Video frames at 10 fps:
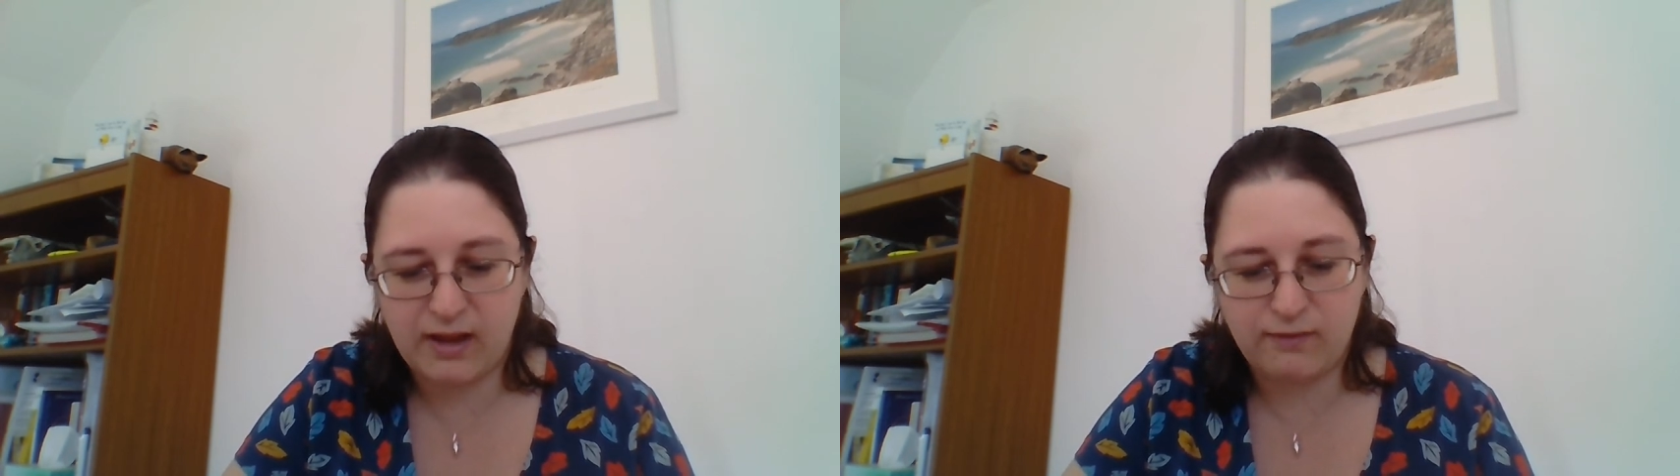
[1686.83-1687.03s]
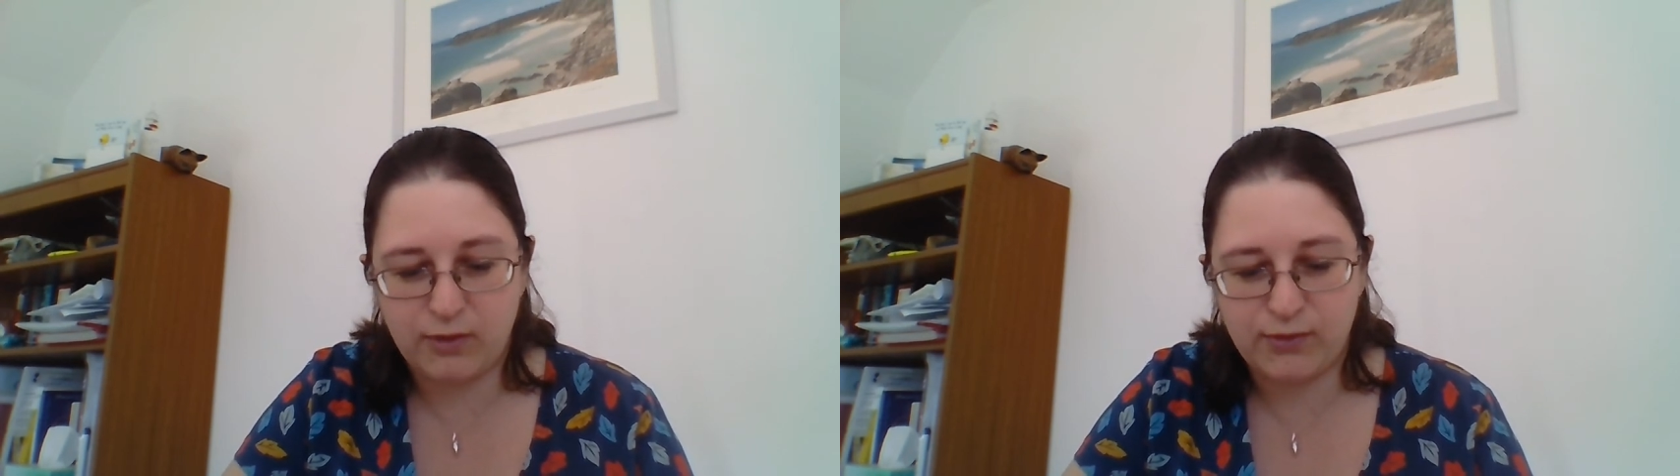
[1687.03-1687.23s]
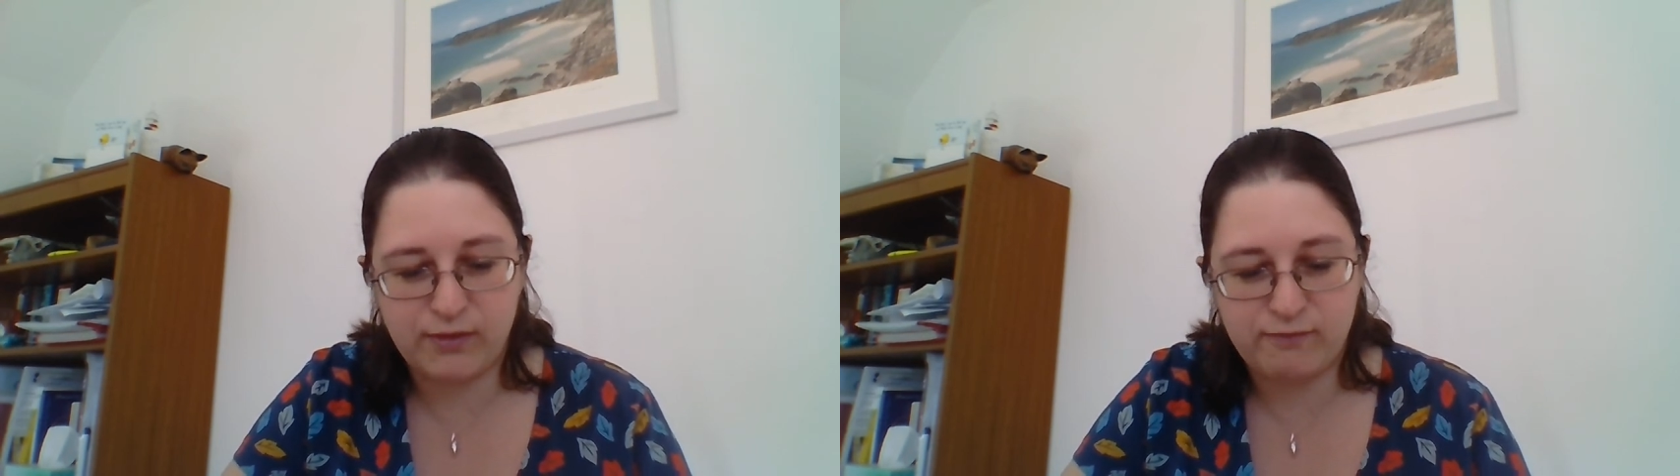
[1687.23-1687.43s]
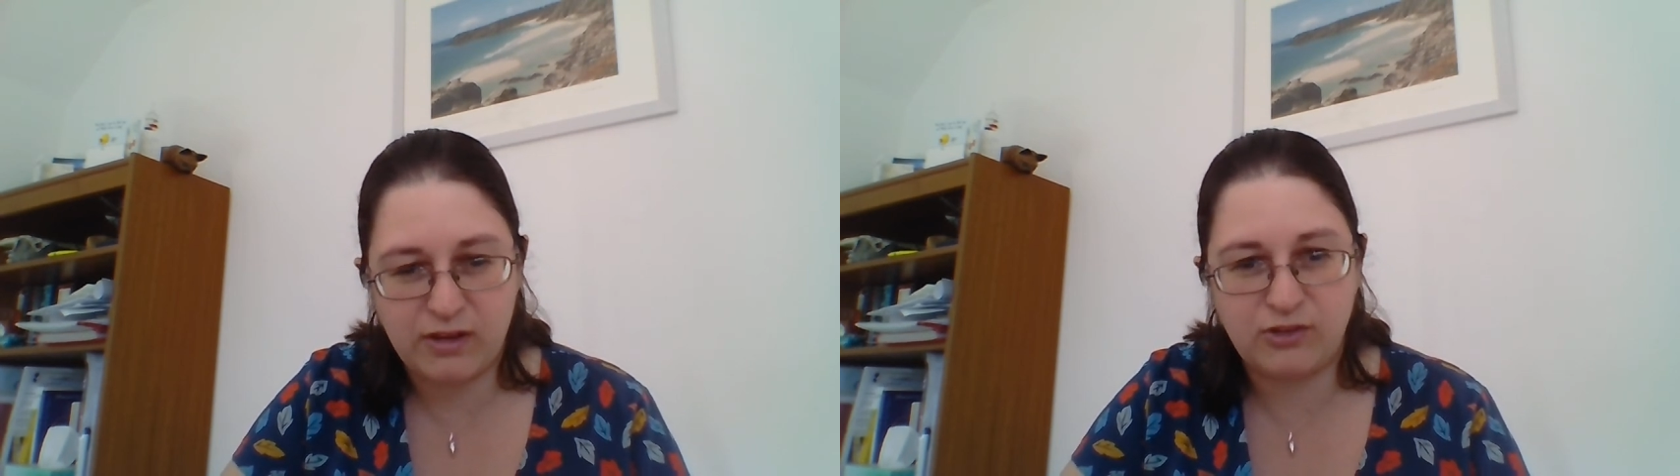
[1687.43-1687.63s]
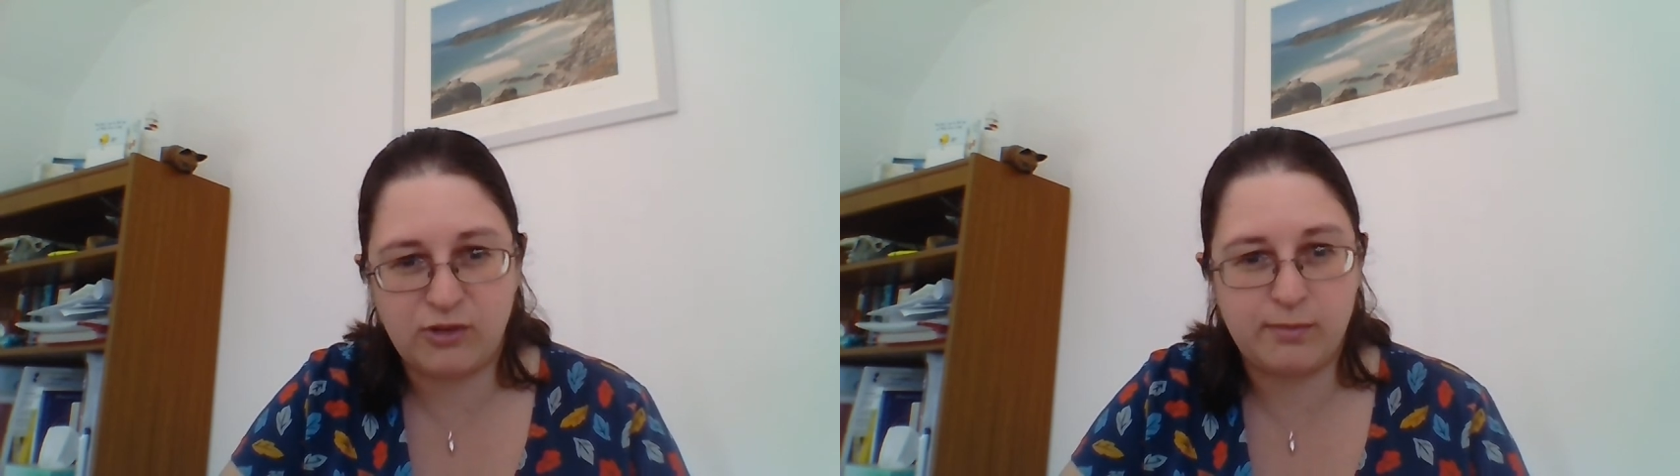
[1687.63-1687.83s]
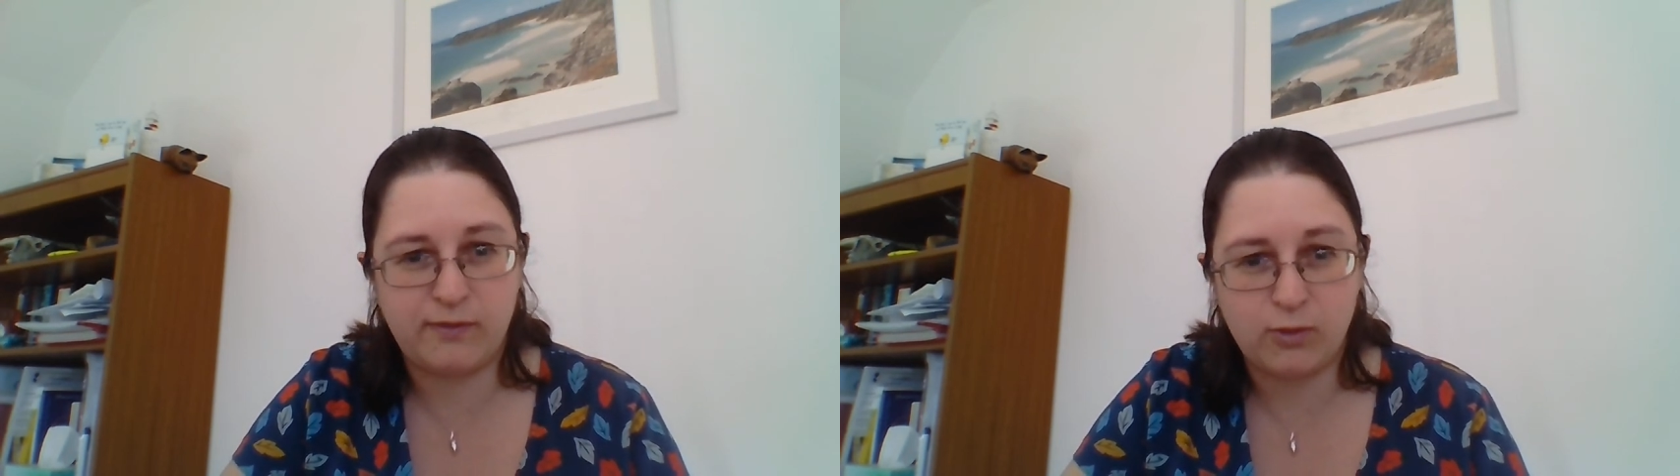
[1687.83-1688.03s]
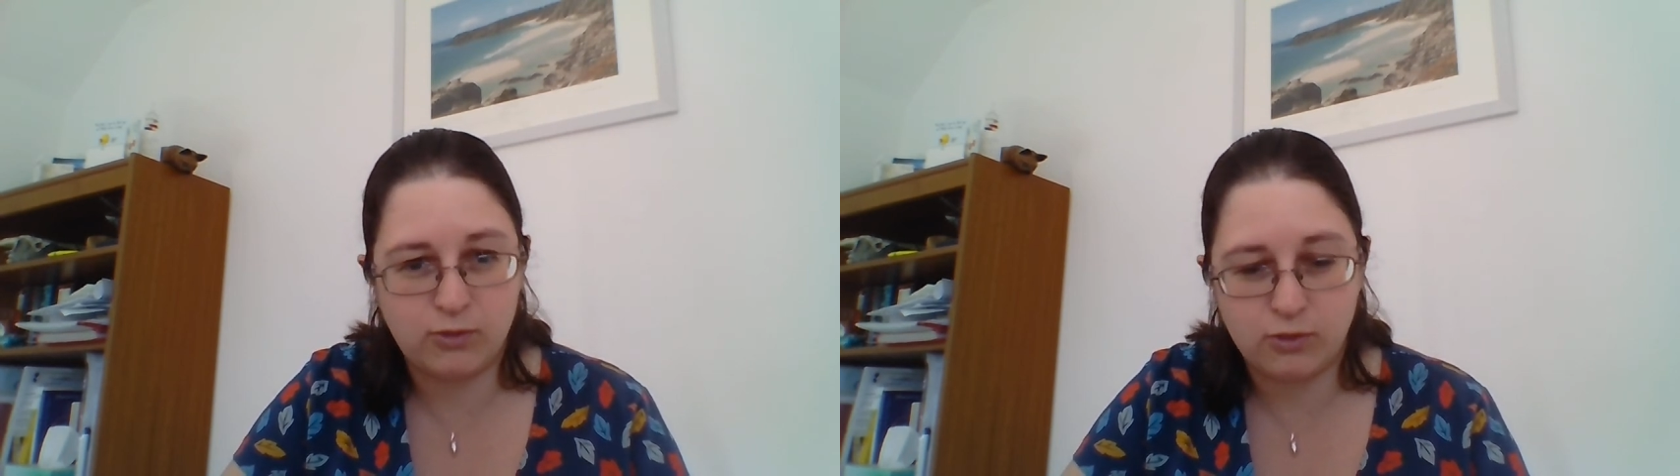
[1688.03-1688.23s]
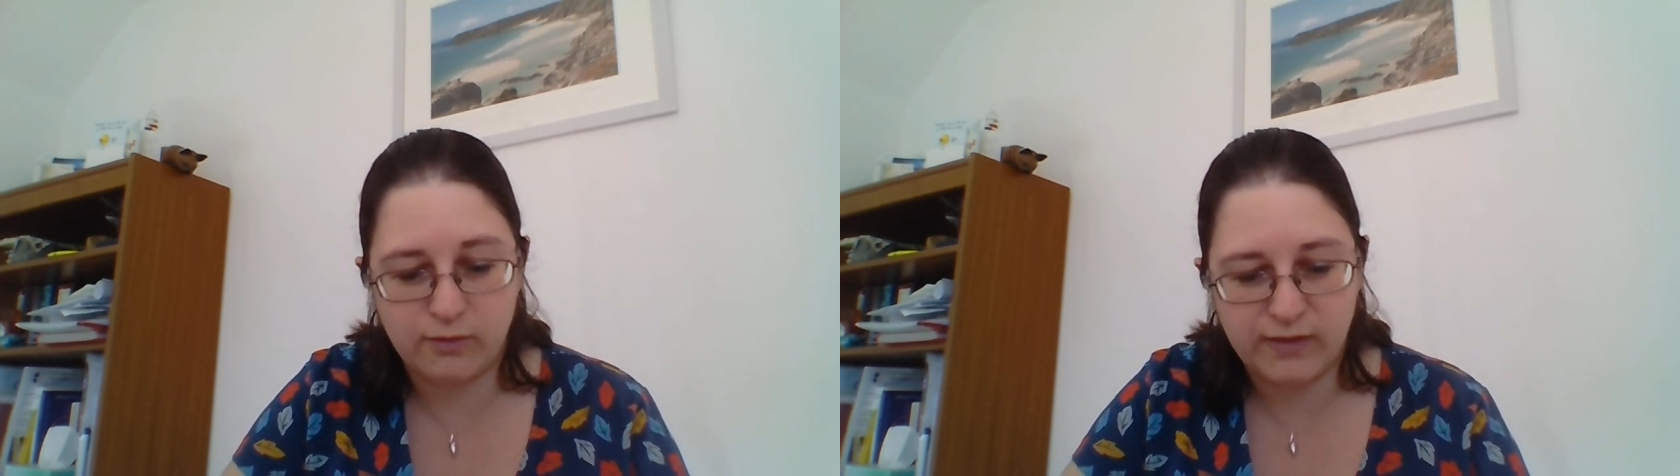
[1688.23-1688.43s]
have lost the friendship of Lord
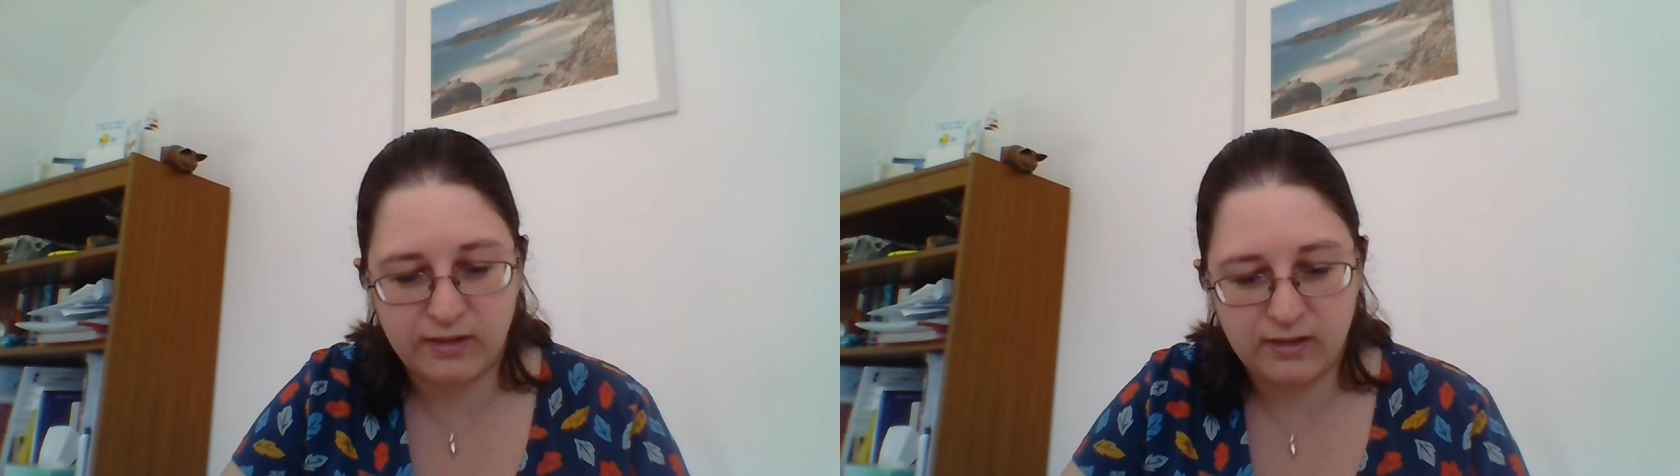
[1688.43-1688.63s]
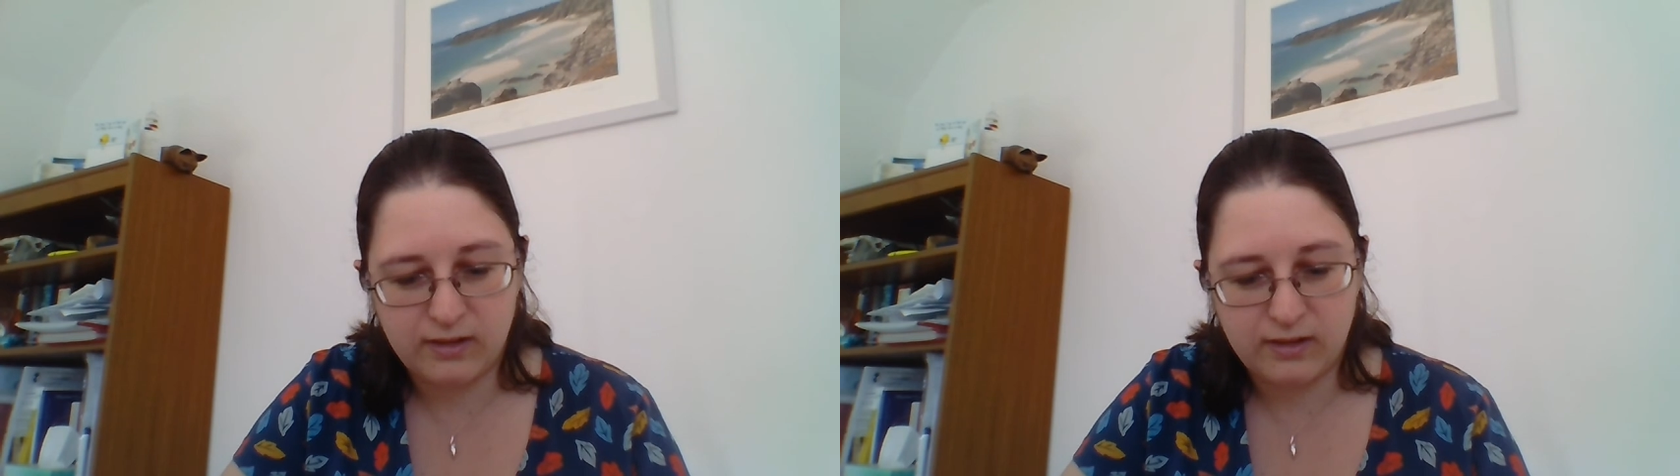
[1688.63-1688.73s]
Orville.